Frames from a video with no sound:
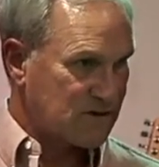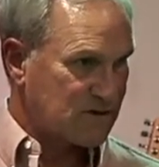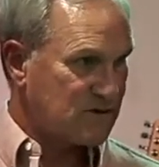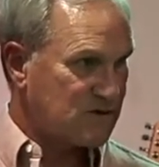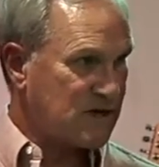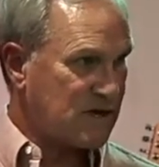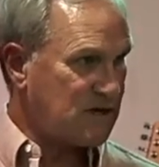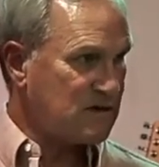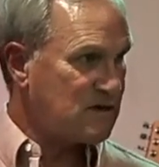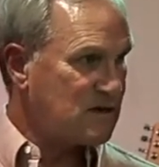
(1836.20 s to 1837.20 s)

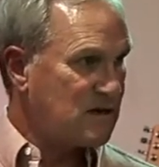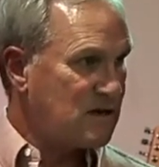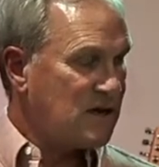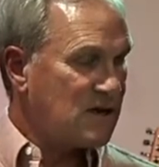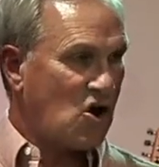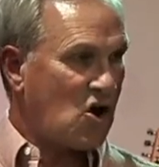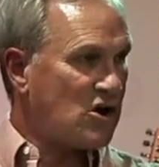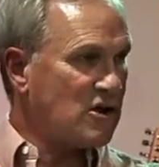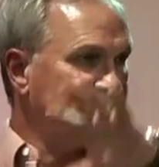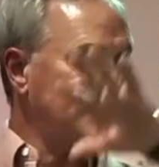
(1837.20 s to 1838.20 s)
psychologique. Okay. And all of
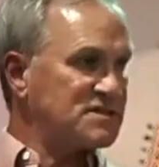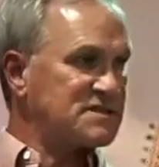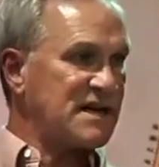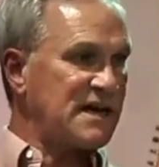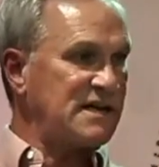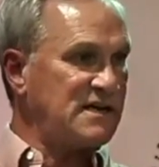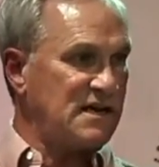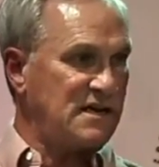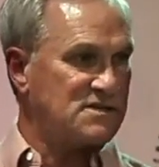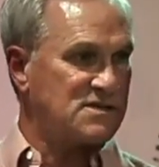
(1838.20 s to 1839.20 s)
this is tied in
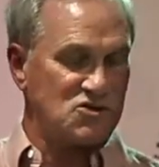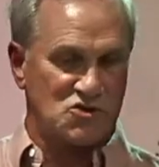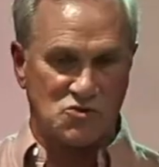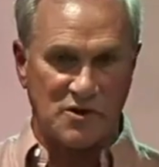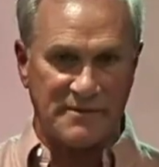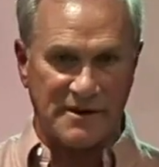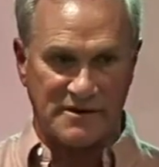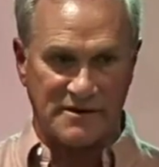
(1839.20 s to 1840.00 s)
to destroy marriage.